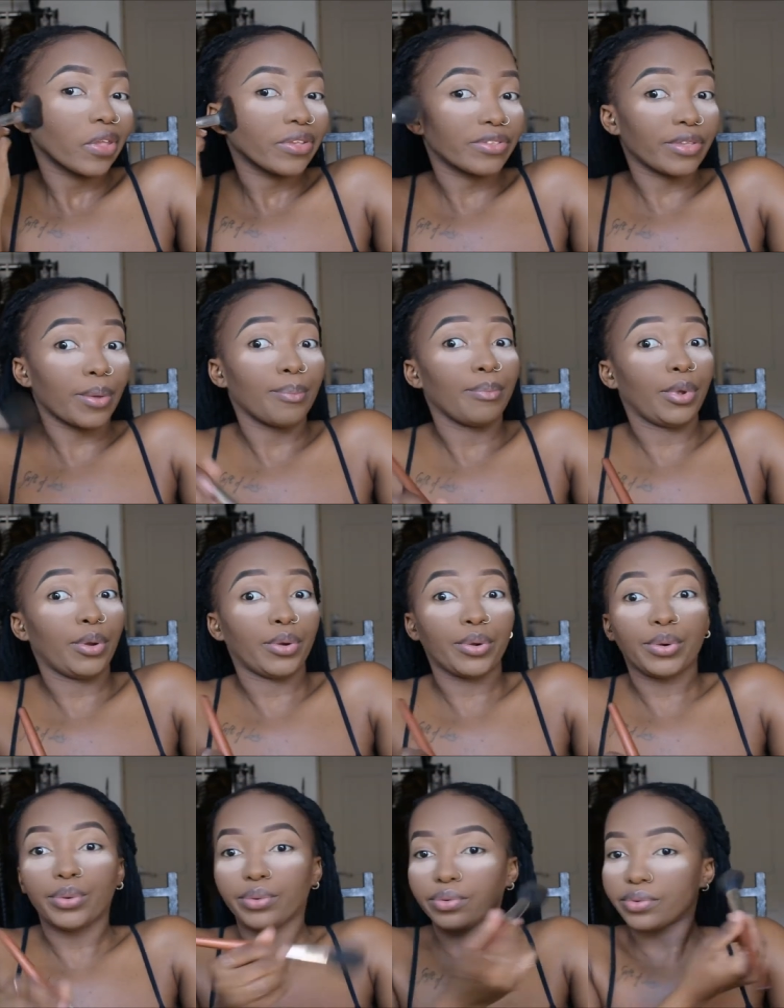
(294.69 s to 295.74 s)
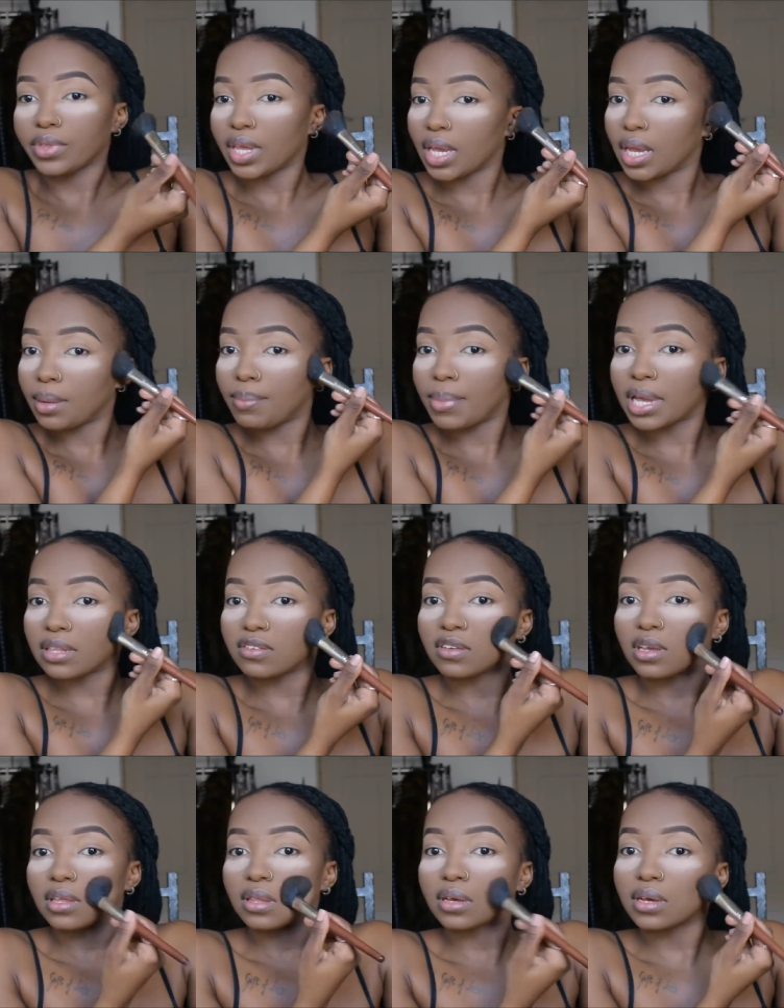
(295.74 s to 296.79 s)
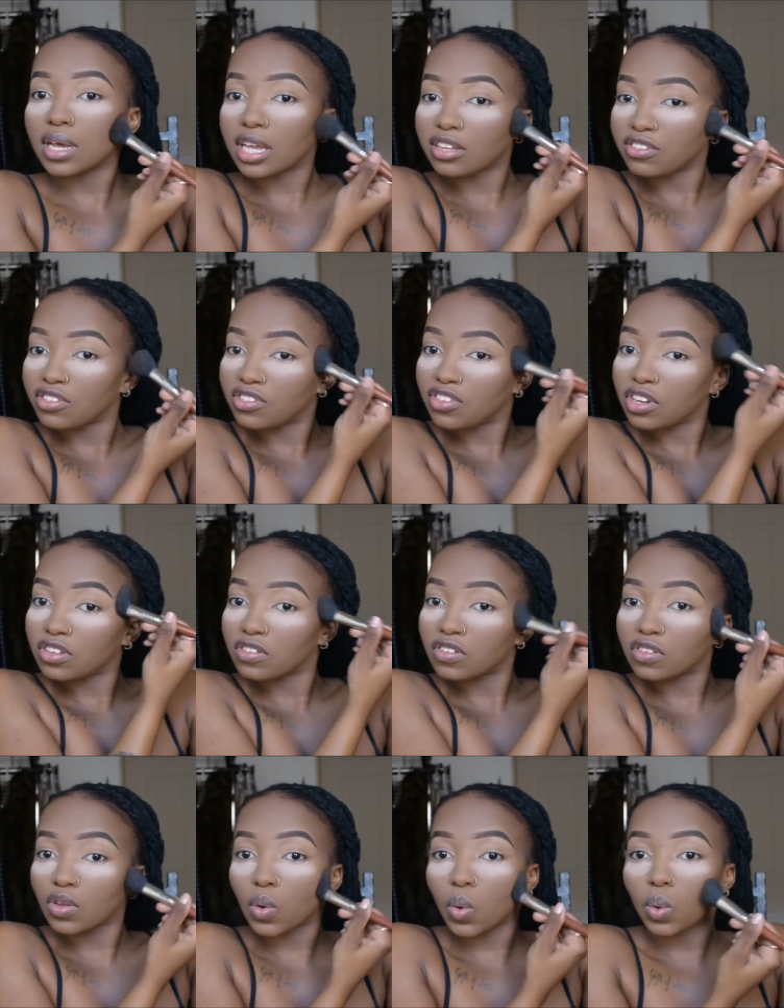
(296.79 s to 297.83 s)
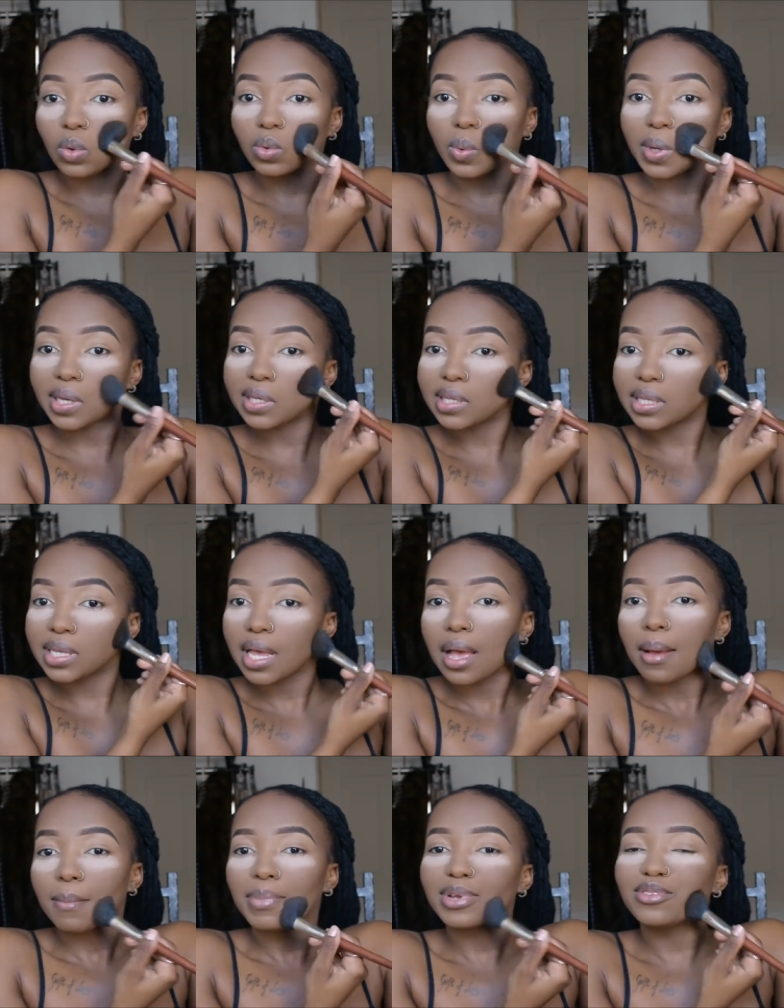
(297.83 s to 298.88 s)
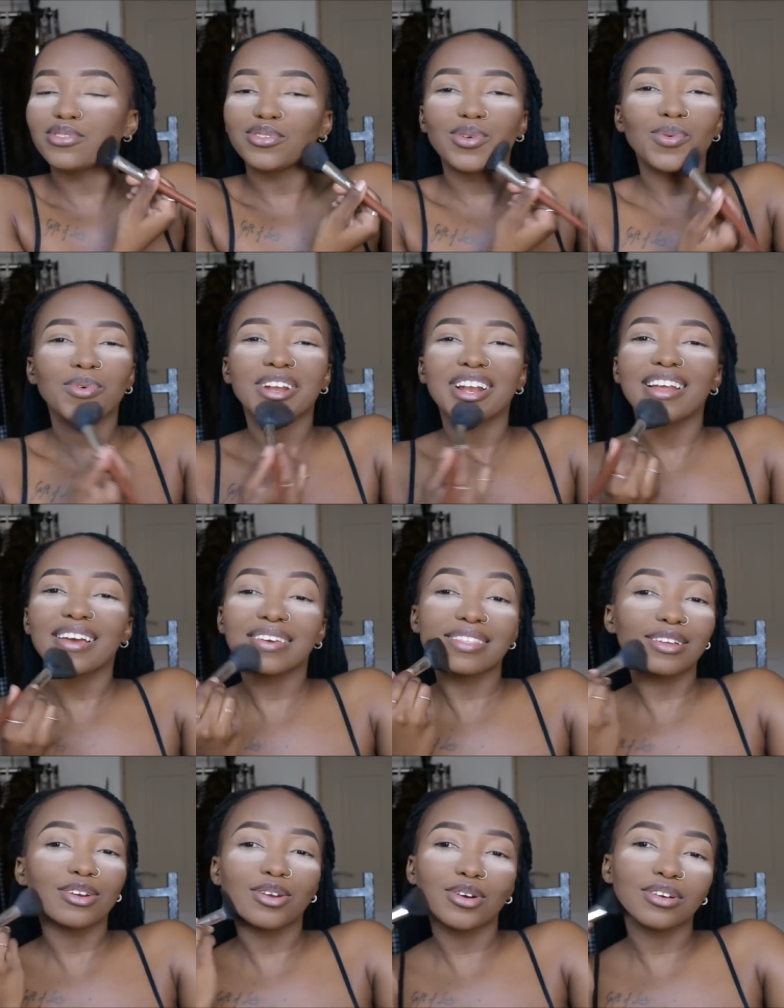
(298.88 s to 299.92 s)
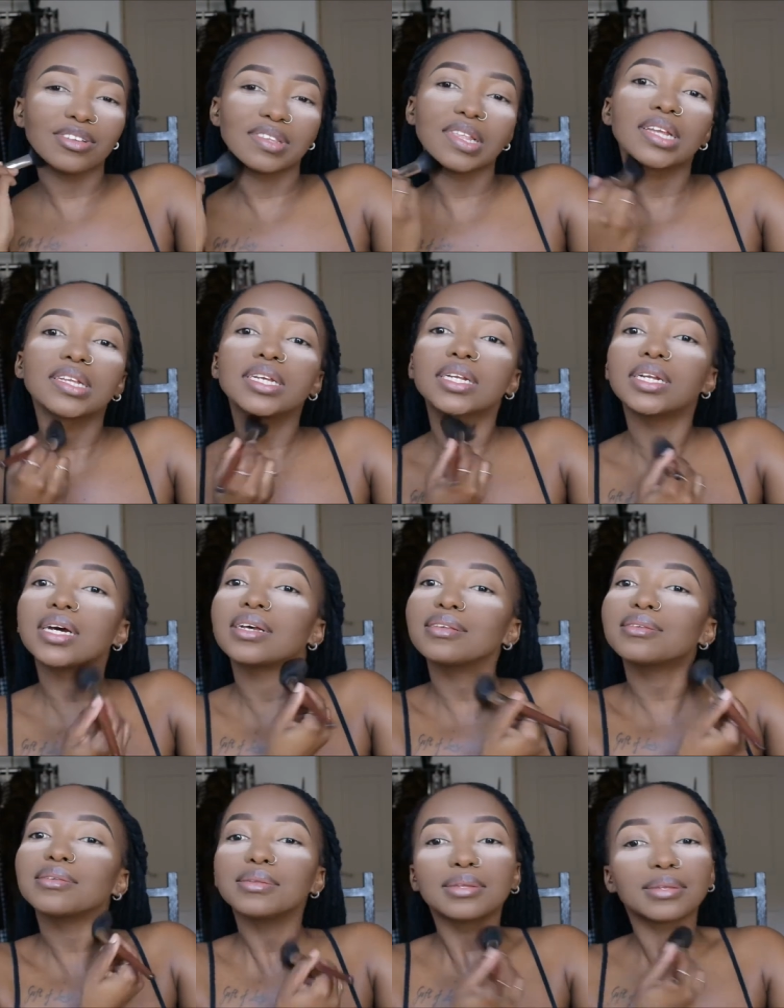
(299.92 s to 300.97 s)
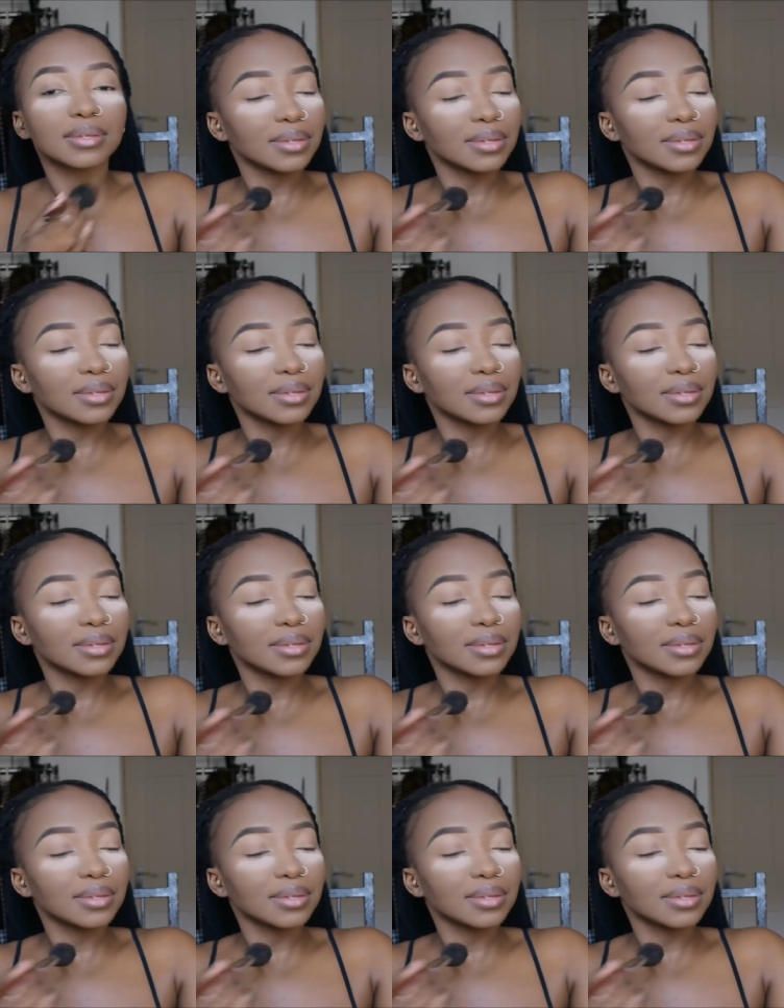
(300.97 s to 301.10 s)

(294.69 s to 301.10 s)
some miracle they get back together and she changes her old ways but you know we like the looks that she does